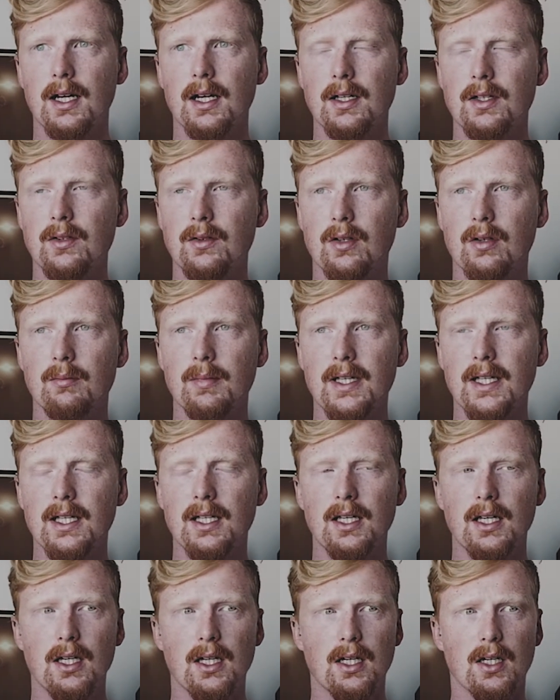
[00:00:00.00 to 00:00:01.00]
You can be,
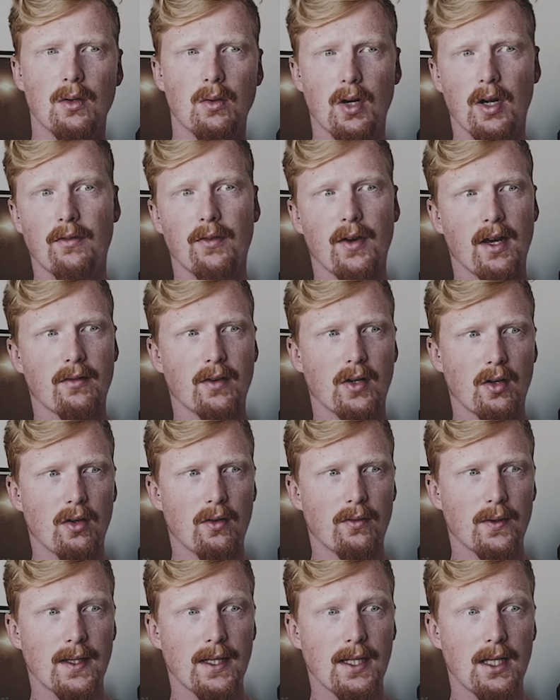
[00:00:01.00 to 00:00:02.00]
well, if I have a
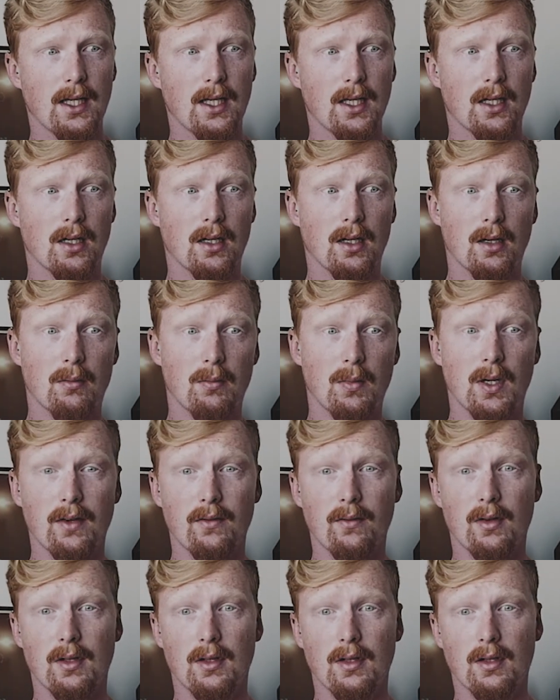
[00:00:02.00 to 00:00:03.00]
coffee, I might
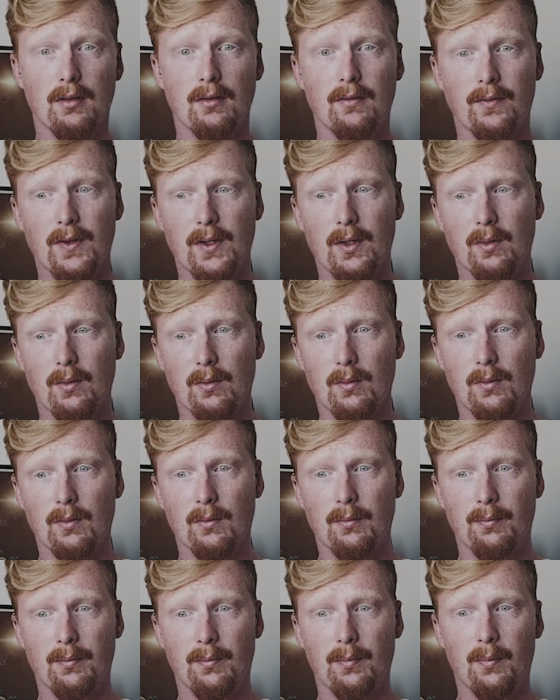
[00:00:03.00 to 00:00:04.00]
feel
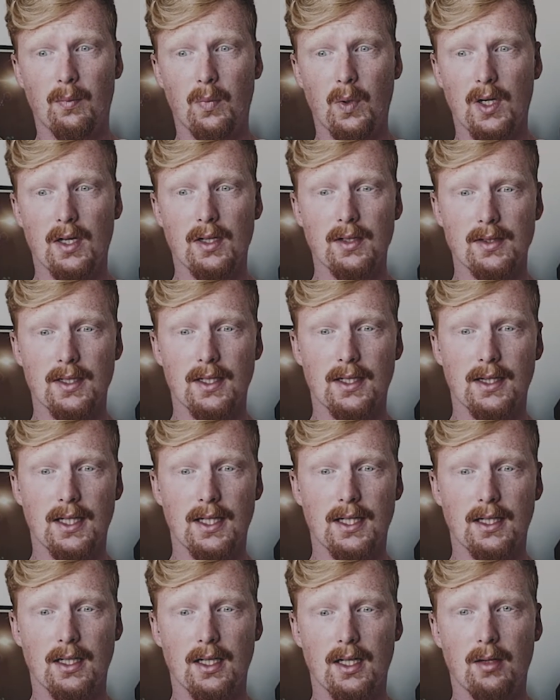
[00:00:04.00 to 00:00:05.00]
worse.
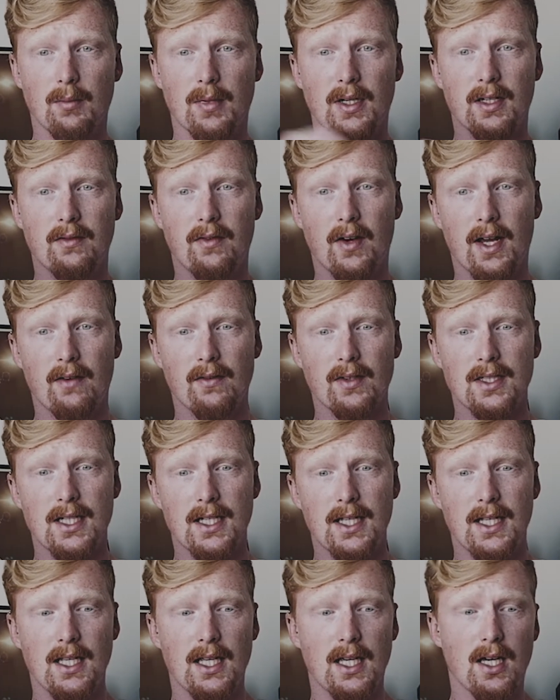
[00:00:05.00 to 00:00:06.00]
But if I have a
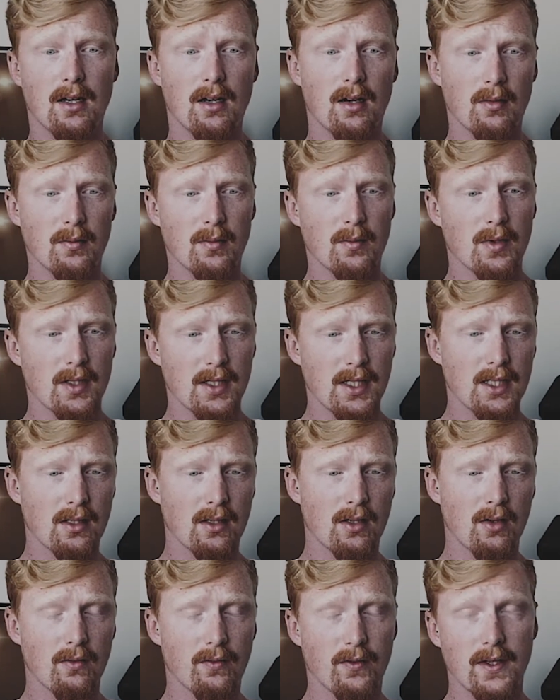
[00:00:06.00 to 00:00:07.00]
tea, I need a
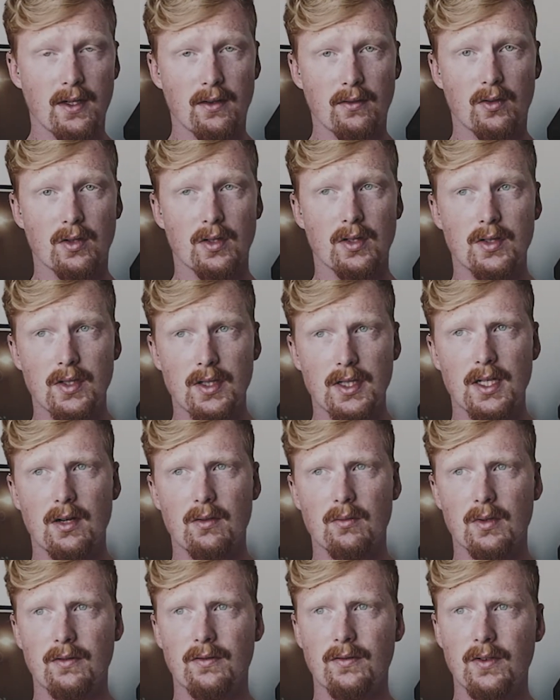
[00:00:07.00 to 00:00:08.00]
coffee, I've got to do this. I
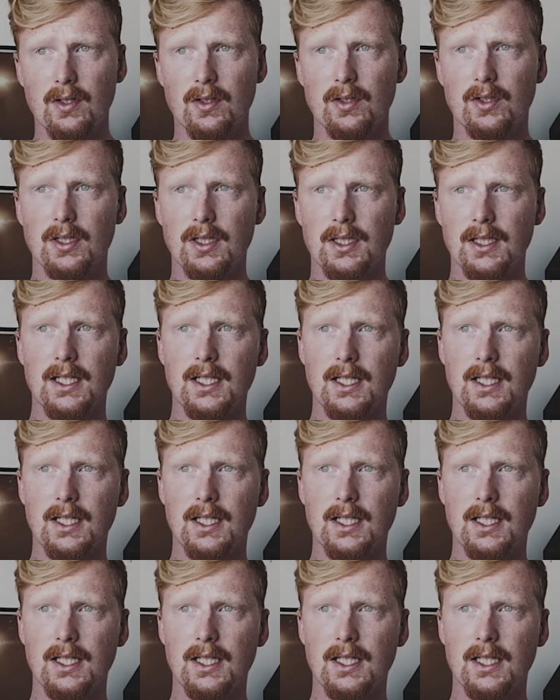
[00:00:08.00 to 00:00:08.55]
want to function, I need